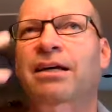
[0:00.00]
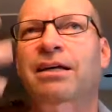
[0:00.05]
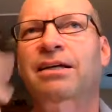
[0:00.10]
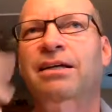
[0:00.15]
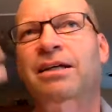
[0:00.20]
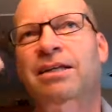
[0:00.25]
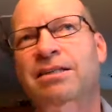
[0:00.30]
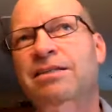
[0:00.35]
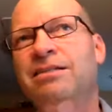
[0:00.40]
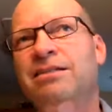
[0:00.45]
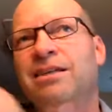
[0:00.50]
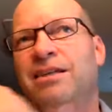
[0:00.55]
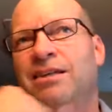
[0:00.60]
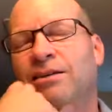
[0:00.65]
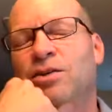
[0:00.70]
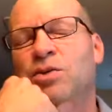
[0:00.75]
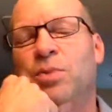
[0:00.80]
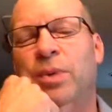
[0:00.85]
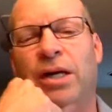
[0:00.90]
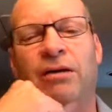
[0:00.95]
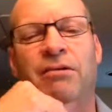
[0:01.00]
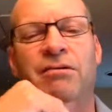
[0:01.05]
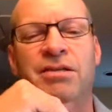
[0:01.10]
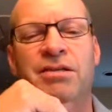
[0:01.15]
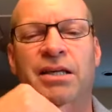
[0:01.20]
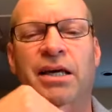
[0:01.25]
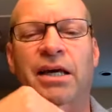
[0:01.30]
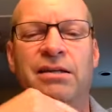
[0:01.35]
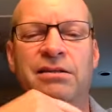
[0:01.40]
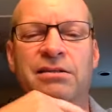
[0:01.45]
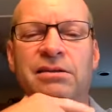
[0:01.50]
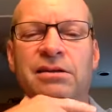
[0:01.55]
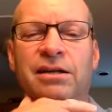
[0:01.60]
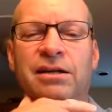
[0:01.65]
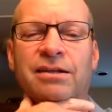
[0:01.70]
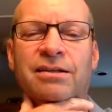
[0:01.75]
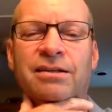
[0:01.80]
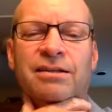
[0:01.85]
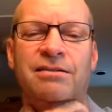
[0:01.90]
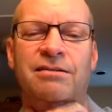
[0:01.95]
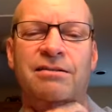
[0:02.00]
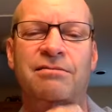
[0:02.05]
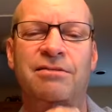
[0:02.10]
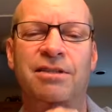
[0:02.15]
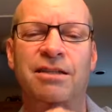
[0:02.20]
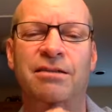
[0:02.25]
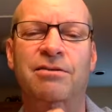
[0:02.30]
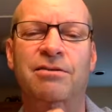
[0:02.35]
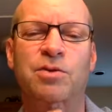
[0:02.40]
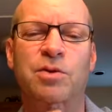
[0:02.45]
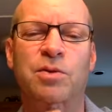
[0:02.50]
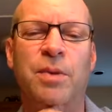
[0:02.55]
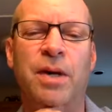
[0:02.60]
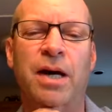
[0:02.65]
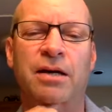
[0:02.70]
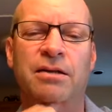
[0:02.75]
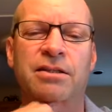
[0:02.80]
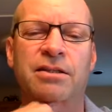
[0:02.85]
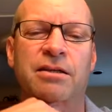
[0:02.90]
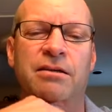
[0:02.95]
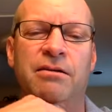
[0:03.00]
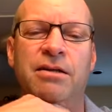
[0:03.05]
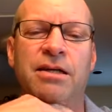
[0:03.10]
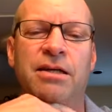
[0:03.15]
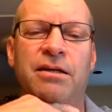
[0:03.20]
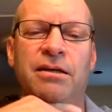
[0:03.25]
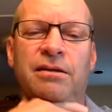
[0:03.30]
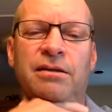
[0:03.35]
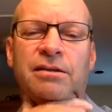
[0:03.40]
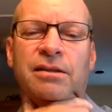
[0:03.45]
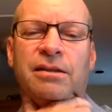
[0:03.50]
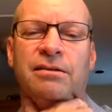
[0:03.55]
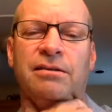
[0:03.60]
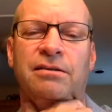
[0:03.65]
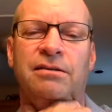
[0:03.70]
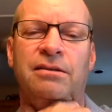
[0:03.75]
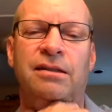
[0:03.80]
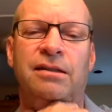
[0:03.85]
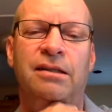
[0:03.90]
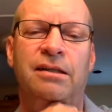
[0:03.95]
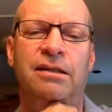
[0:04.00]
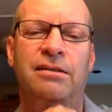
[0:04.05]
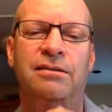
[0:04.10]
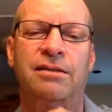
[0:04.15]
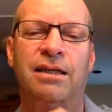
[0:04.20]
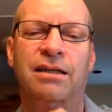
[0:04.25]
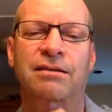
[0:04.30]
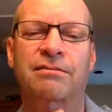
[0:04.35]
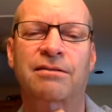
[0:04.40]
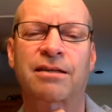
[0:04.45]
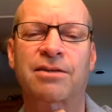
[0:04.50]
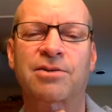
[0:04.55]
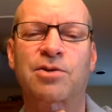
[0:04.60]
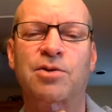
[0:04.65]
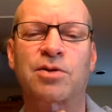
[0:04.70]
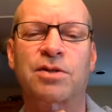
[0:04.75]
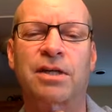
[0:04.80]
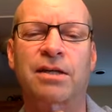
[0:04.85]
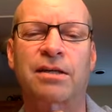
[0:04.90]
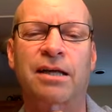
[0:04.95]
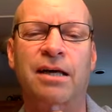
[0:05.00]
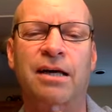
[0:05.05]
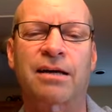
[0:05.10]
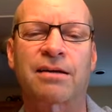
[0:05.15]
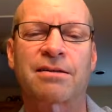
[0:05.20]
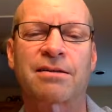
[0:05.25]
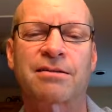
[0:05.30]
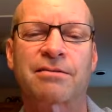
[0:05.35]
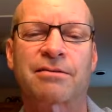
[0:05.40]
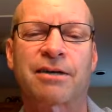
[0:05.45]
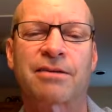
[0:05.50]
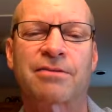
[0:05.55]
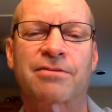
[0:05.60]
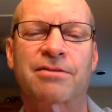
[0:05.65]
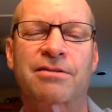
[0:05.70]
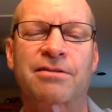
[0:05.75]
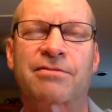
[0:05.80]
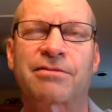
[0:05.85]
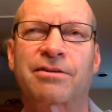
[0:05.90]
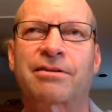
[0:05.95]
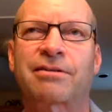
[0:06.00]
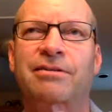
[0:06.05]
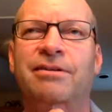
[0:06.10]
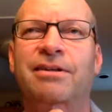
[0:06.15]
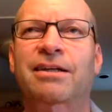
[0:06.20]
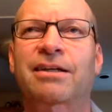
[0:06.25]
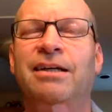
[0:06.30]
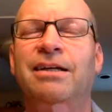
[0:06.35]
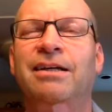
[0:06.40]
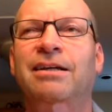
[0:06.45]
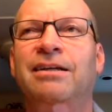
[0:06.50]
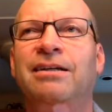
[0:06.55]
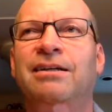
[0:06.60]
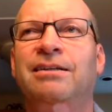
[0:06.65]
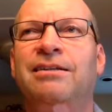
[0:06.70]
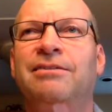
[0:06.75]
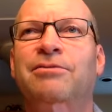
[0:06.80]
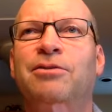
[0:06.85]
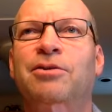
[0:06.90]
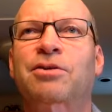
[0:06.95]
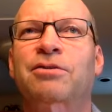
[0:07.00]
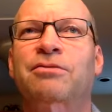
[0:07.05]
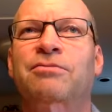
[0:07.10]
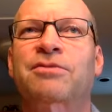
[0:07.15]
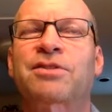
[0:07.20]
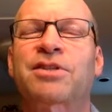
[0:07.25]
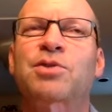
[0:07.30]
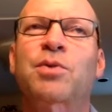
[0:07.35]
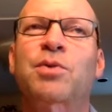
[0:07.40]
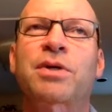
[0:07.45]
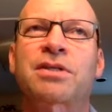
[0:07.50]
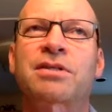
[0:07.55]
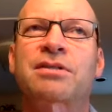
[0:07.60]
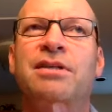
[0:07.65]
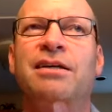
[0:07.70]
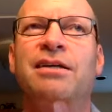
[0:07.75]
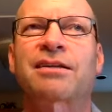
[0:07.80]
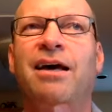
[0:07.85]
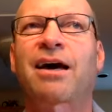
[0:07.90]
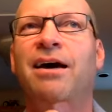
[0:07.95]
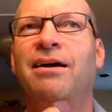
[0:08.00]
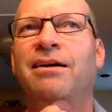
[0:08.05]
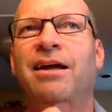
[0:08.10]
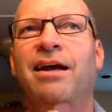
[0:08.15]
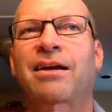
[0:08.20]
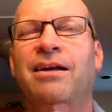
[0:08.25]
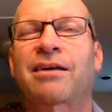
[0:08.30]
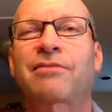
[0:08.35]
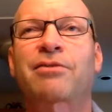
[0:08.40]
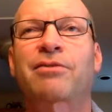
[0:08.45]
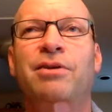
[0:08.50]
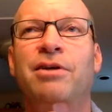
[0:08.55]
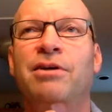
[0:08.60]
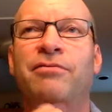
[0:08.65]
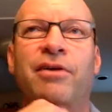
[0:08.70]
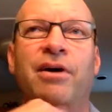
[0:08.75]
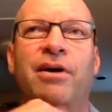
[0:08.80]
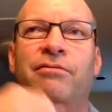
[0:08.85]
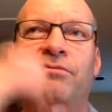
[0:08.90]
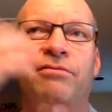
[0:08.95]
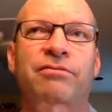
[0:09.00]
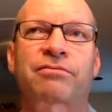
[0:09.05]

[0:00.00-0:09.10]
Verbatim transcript: it just kills parasites and it just deals with bacteria and uh, and issues like that. So I use it for for situations like that. And, and even if I uh,